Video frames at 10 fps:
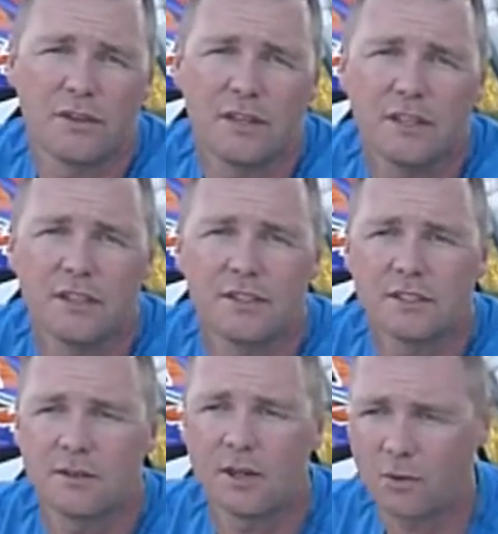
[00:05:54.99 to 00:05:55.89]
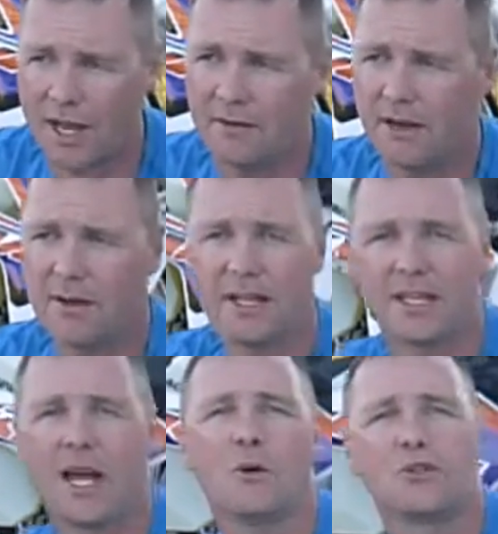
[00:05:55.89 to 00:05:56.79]
Is it like riding around on the
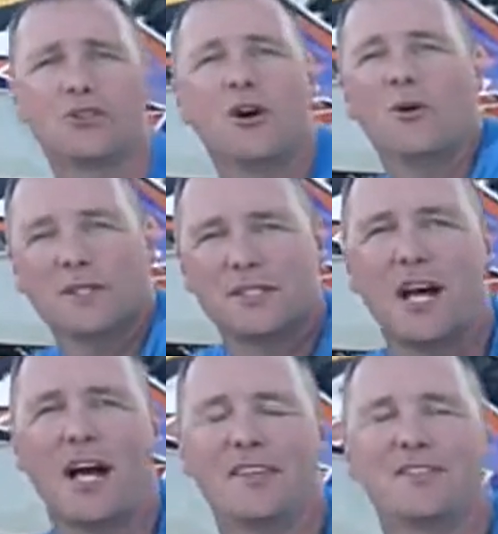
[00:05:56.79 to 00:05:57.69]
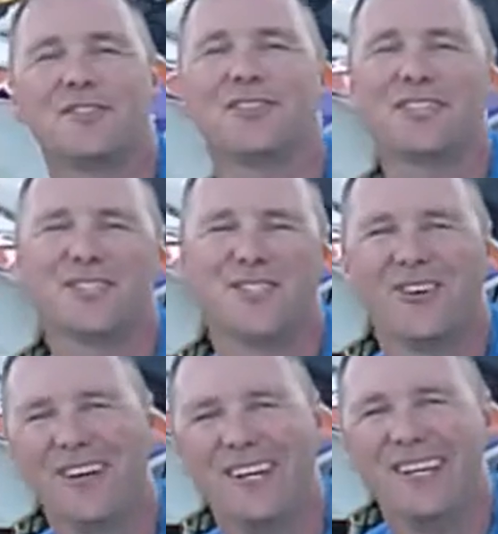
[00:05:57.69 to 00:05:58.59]
couch? No, it's not. You still get
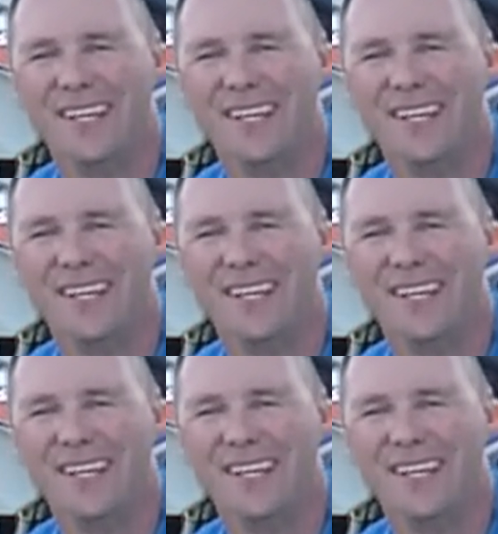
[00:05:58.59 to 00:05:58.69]
sore.